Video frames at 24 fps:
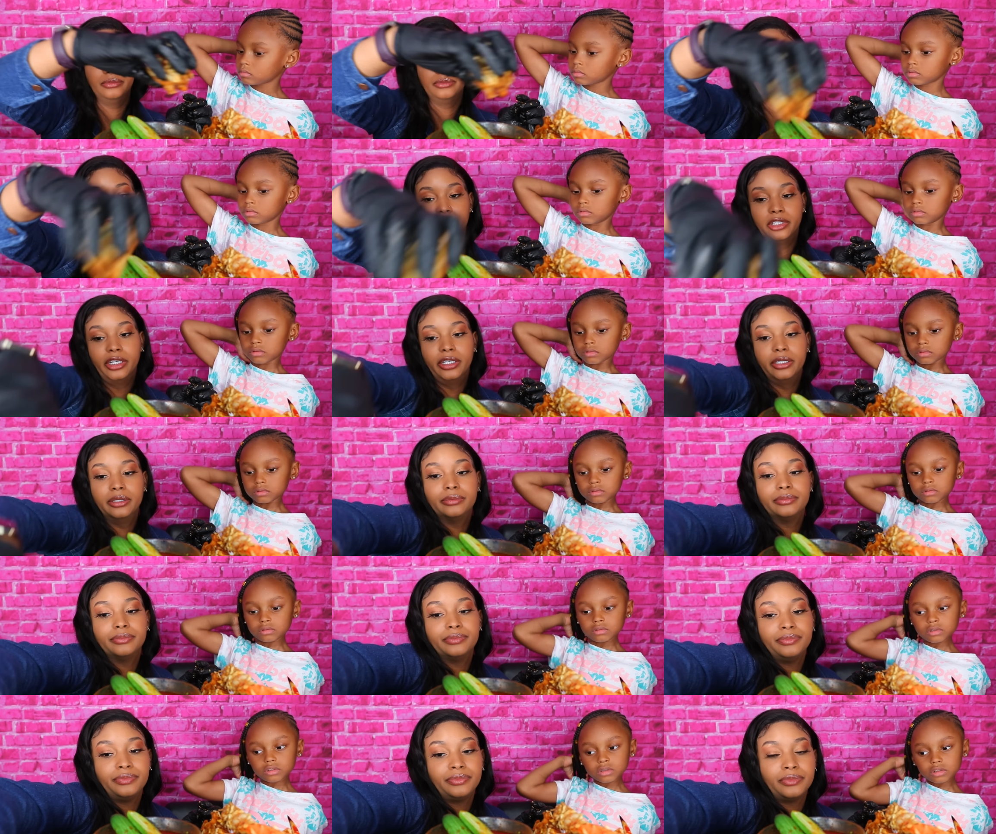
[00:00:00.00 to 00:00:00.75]
Speaker 1: right?
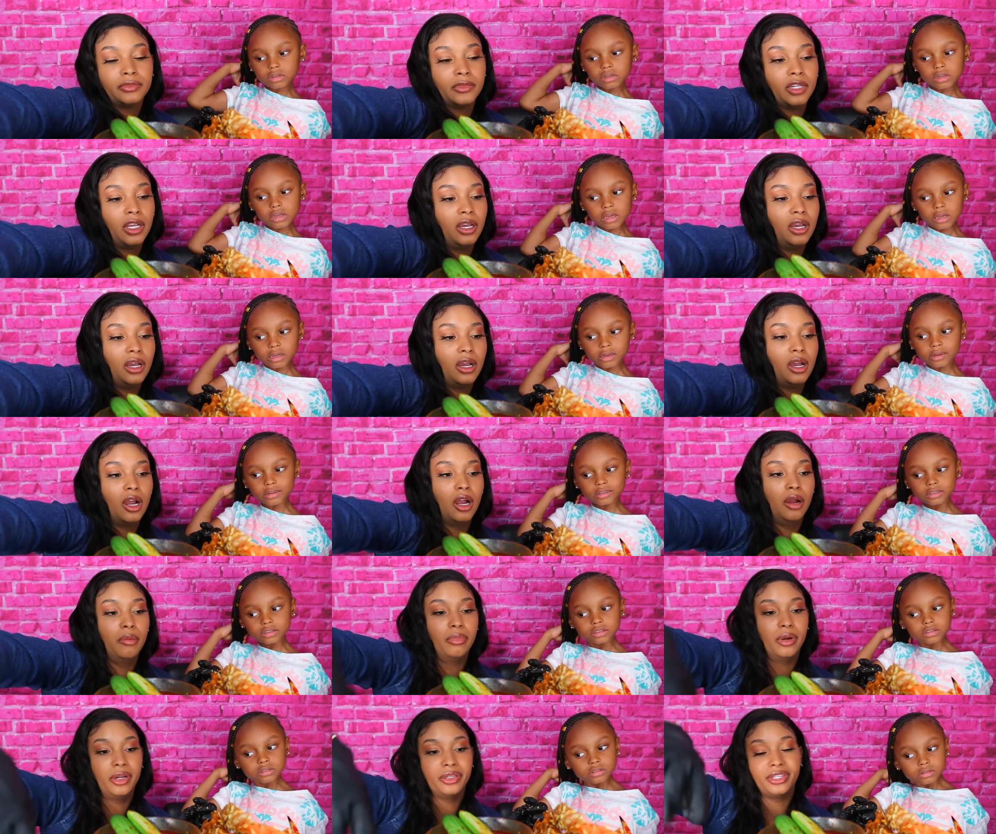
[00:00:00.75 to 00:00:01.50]
Her
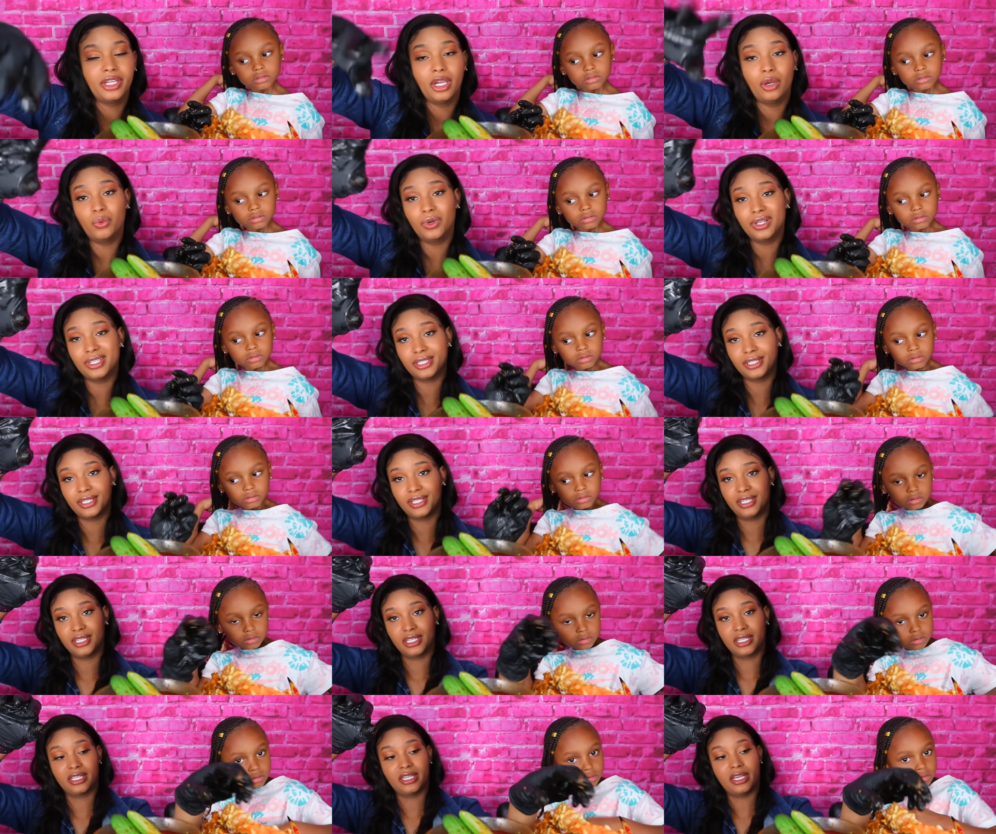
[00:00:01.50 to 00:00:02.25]
birthday was a
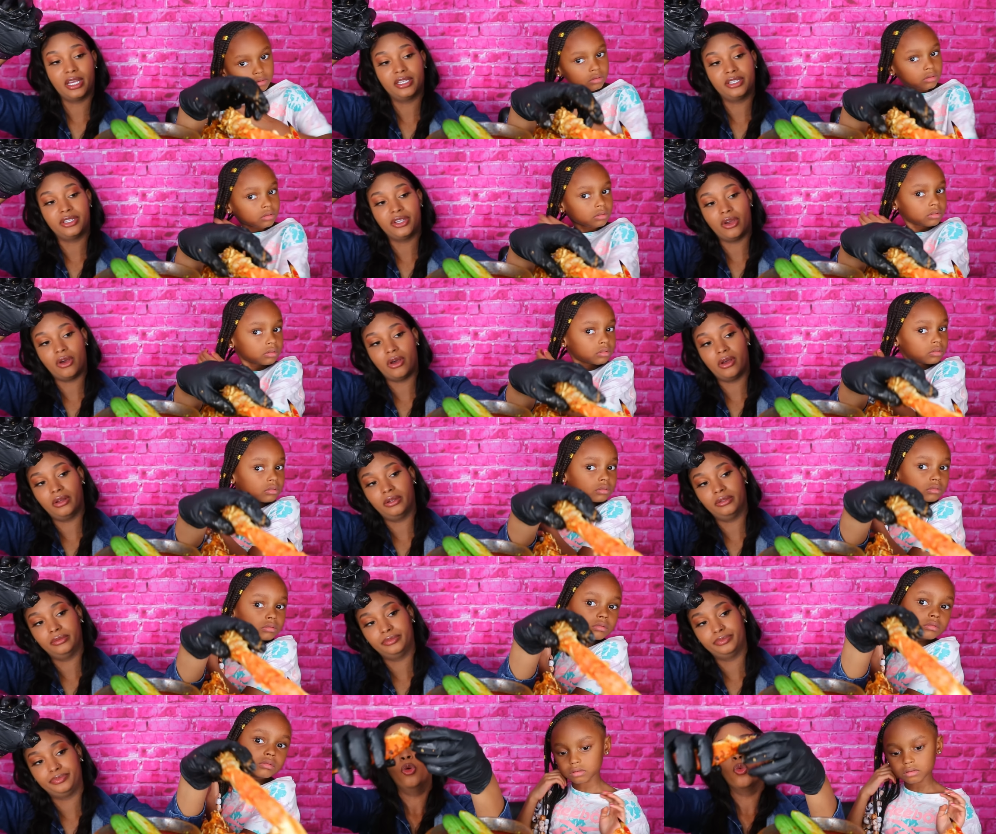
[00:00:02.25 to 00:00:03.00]
success, y'all.
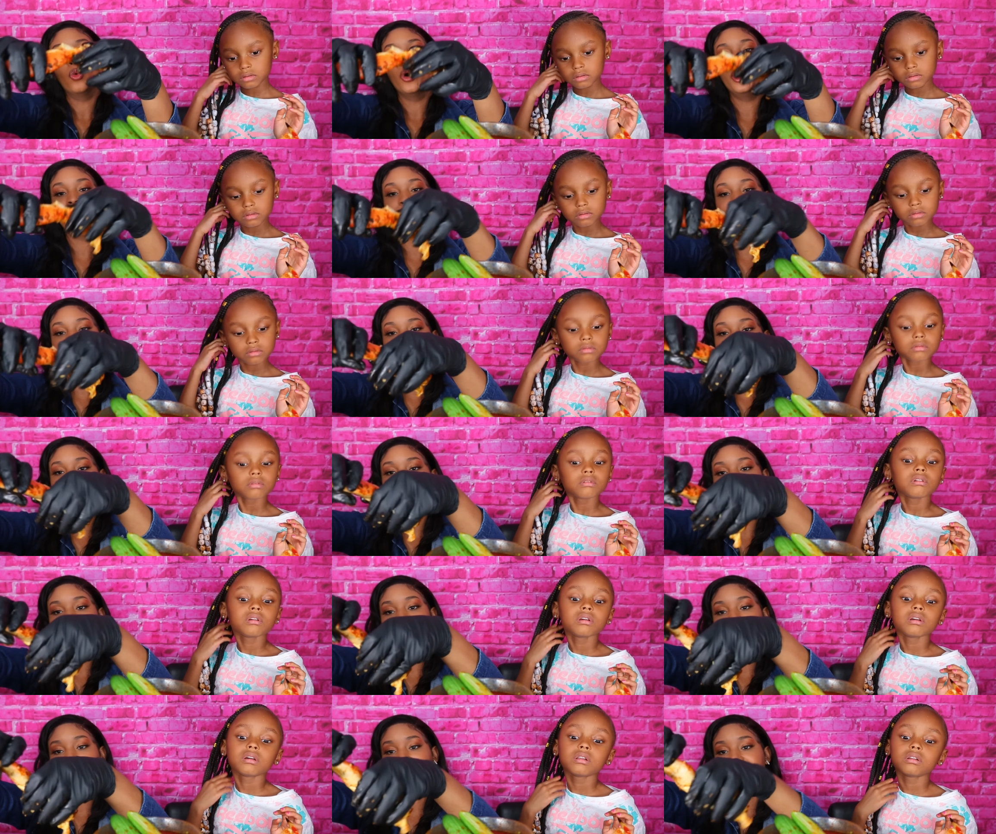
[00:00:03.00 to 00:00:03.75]
One thing
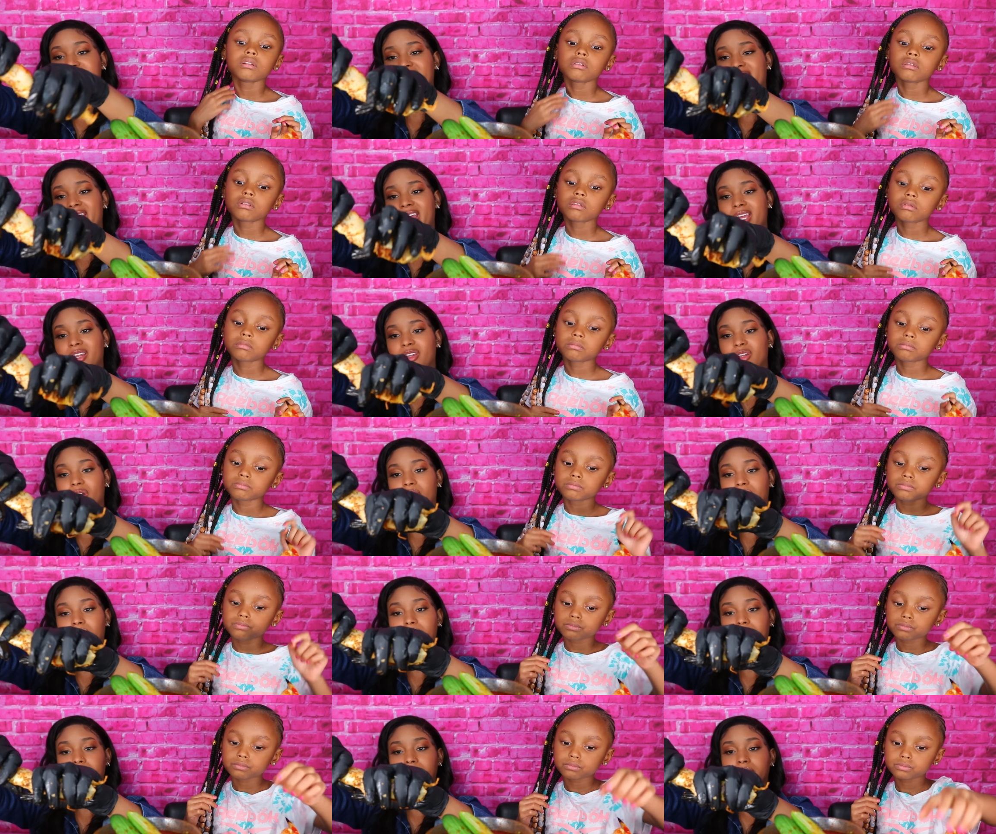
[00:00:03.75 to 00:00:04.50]
I would say,
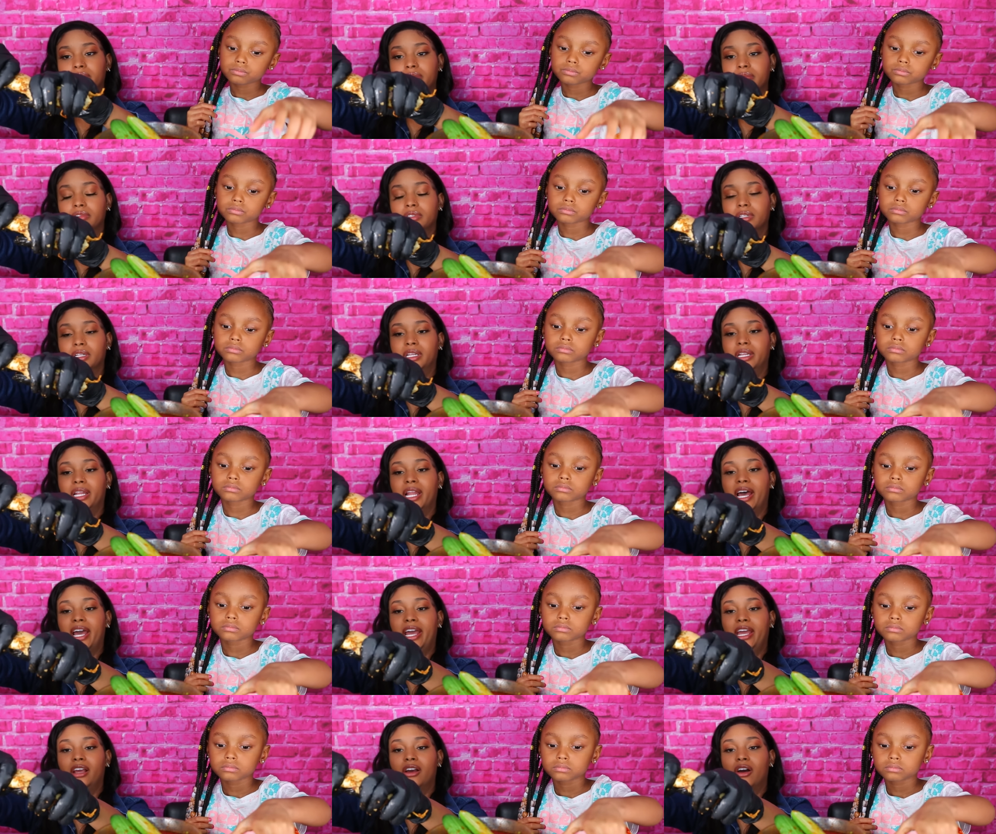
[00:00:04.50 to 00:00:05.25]
though,
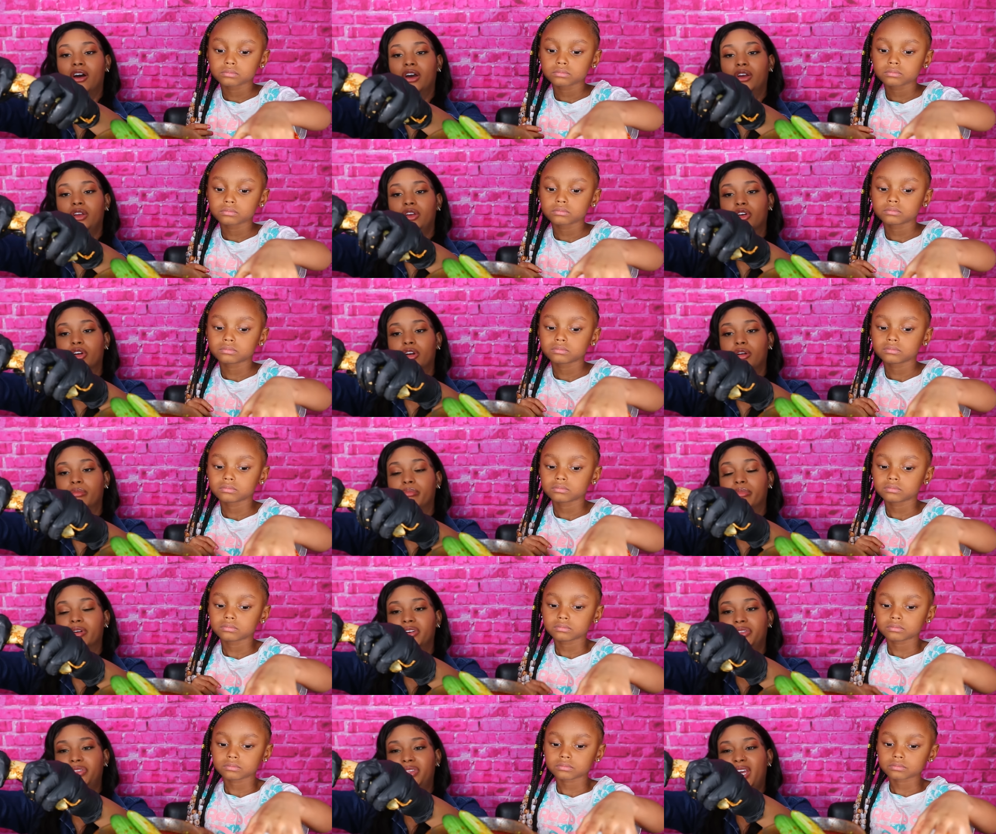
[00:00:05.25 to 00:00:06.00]
like, on her
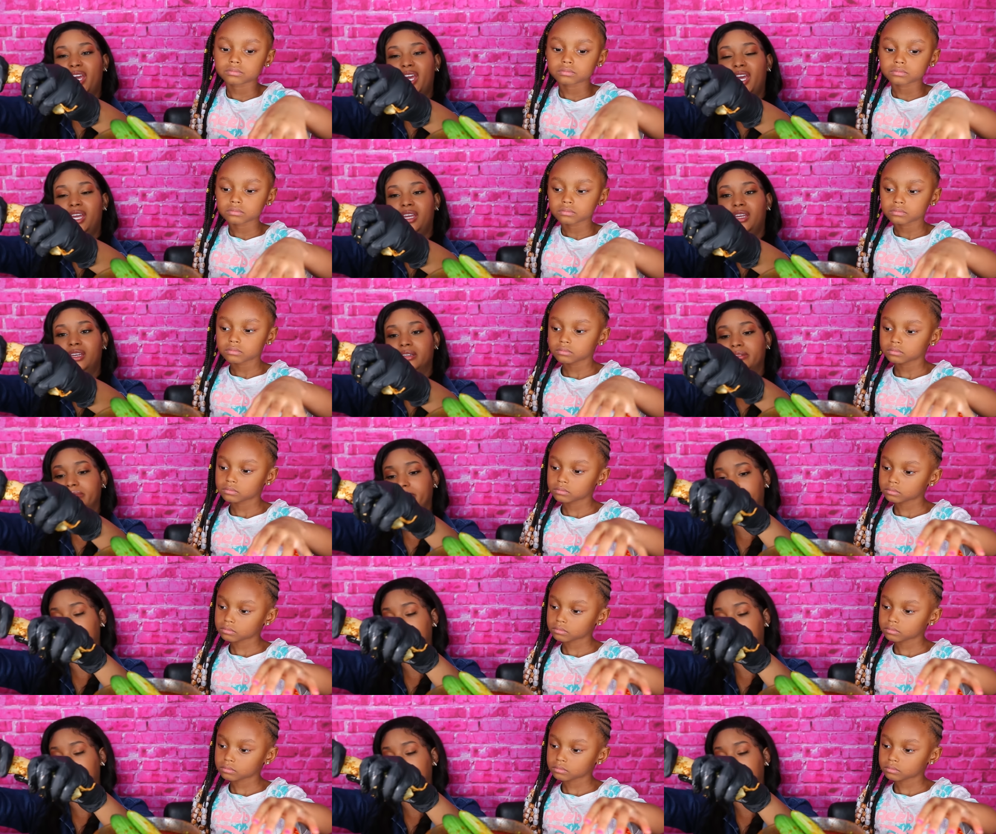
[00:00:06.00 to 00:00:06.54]
birthday,